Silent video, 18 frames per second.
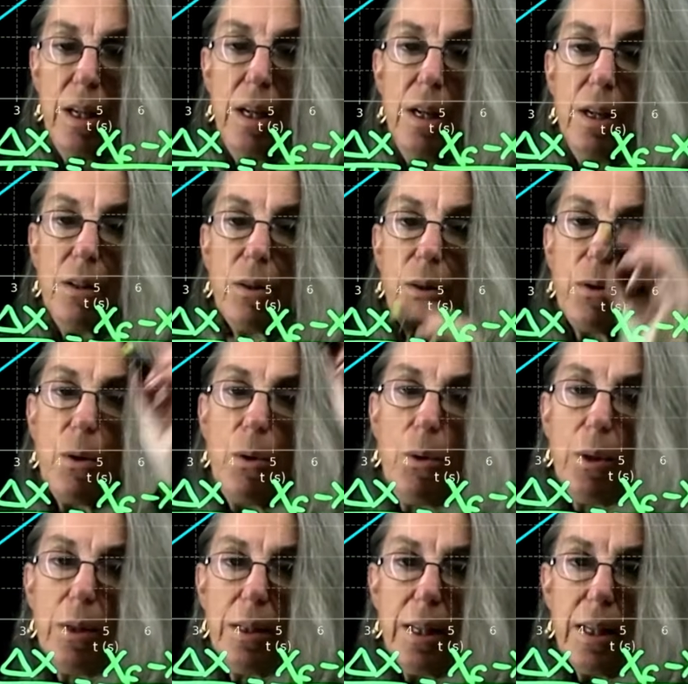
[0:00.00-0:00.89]
So the
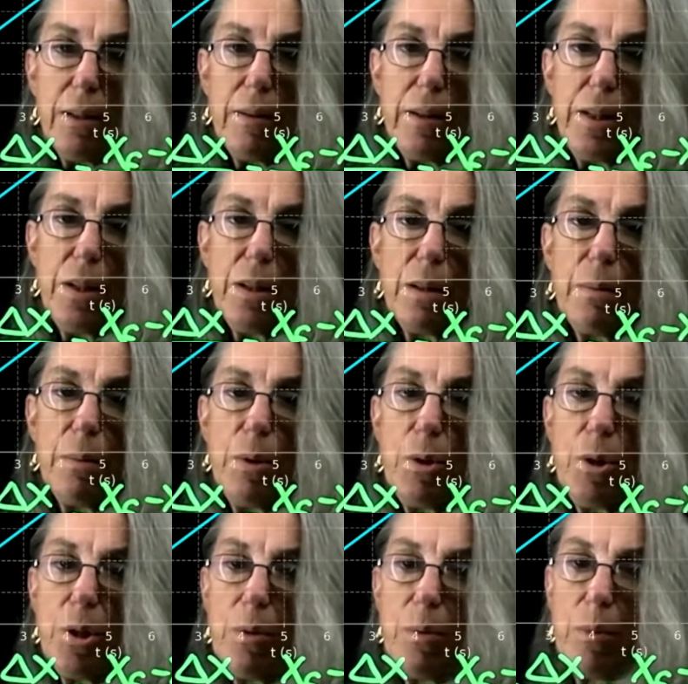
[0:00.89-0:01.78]
whole entire range of the
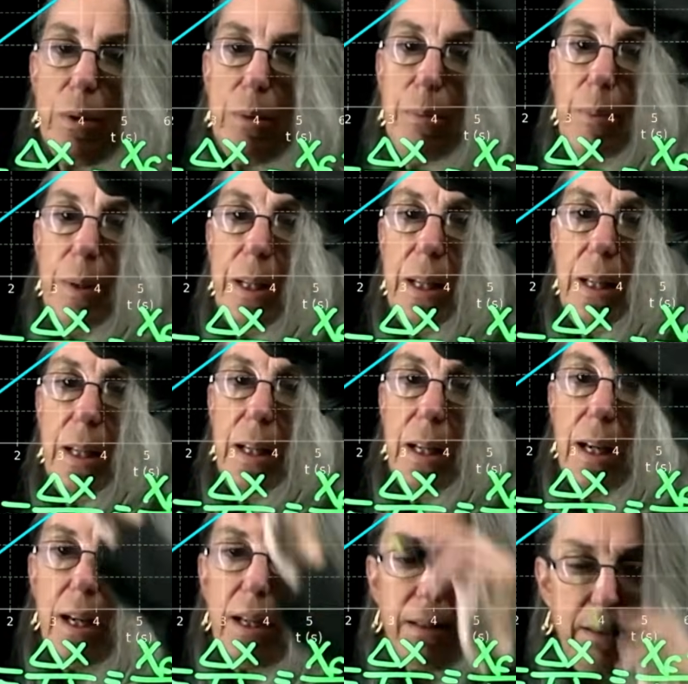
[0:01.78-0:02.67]
motion would be
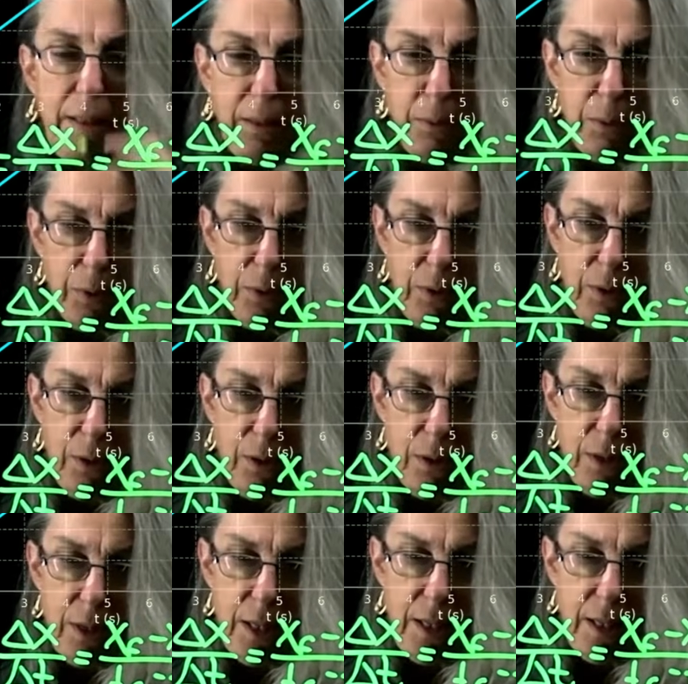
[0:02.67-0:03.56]
x equals
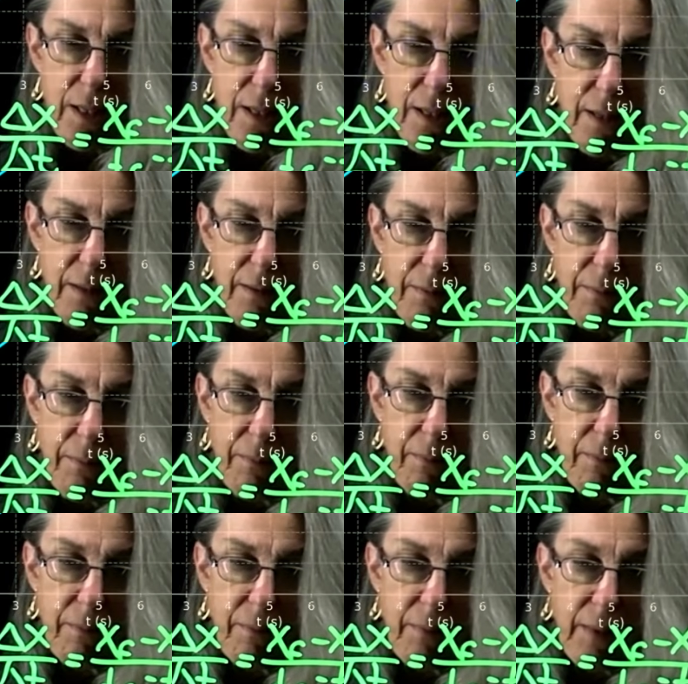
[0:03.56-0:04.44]
30
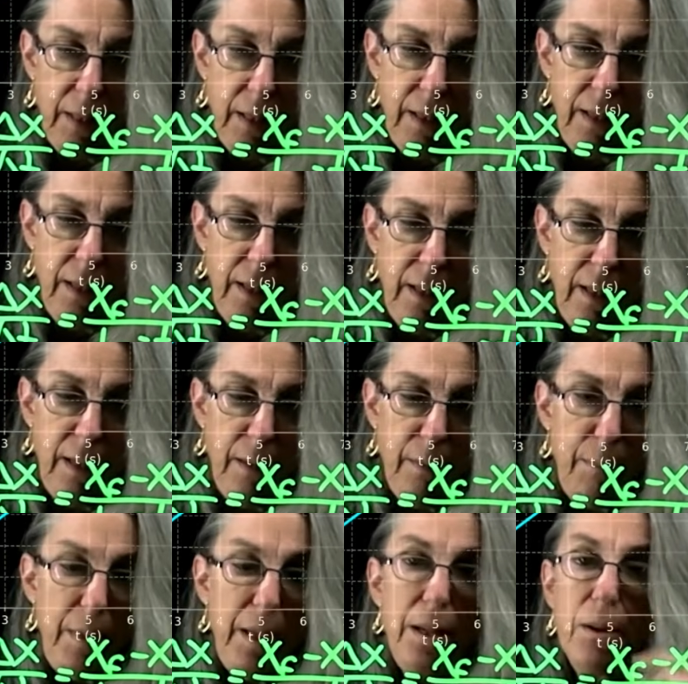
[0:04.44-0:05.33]

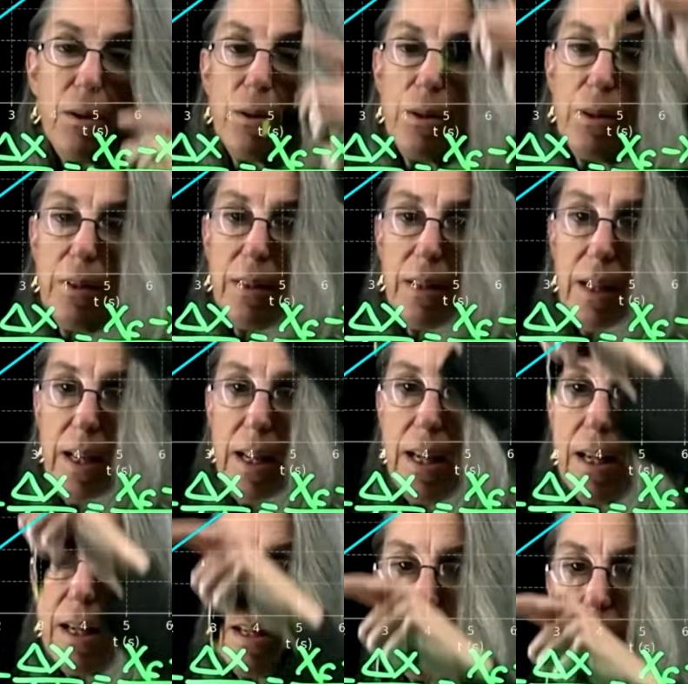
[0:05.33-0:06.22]
meters,
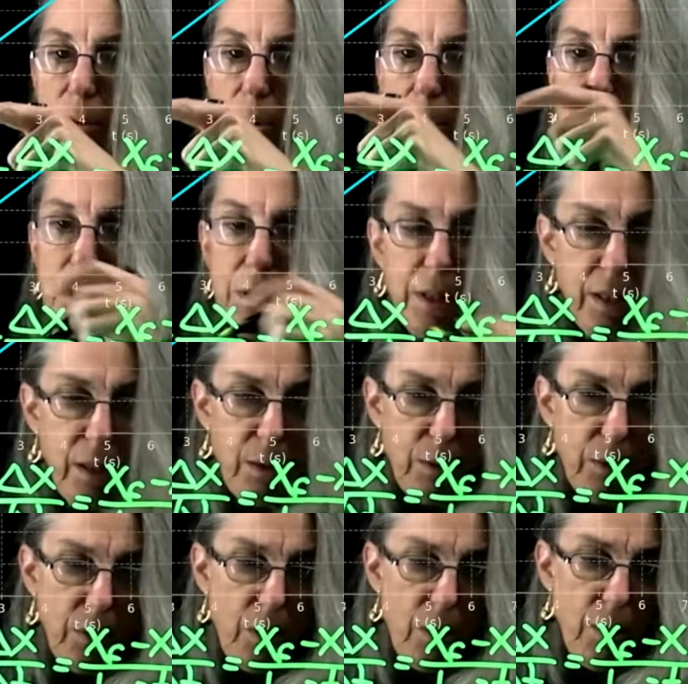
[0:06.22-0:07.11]
and of course it
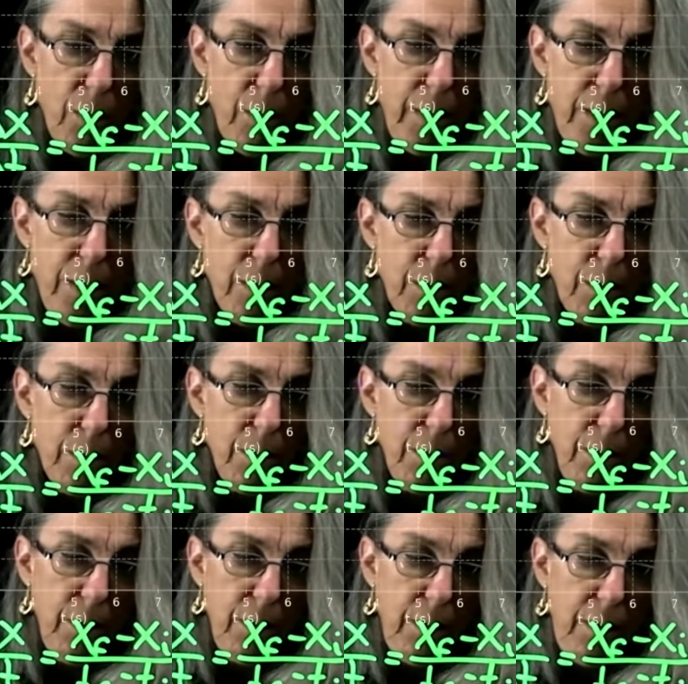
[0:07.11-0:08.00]
goes all the way through
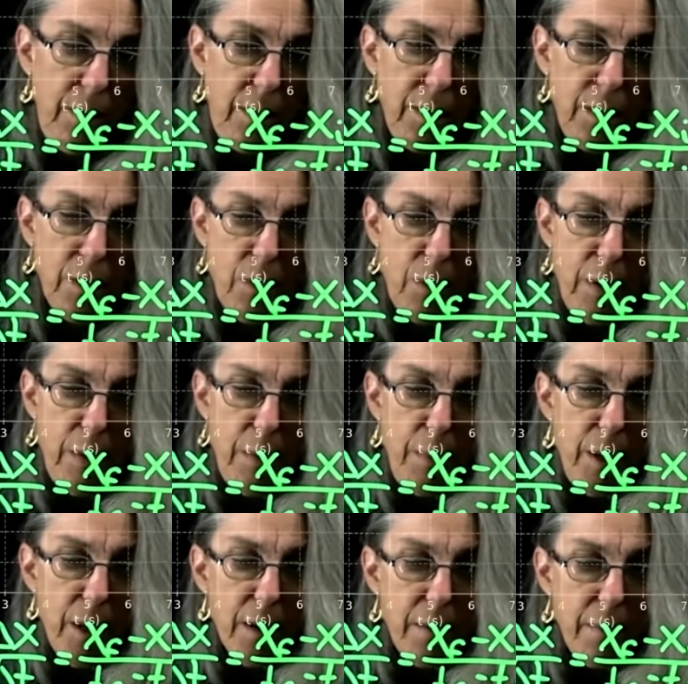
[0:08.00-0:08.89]
0 on the
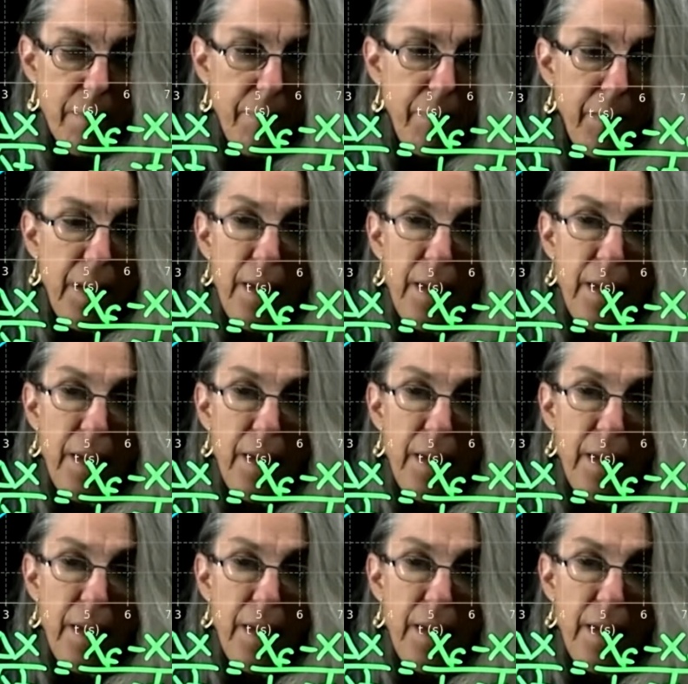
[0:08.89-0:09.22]
bottom.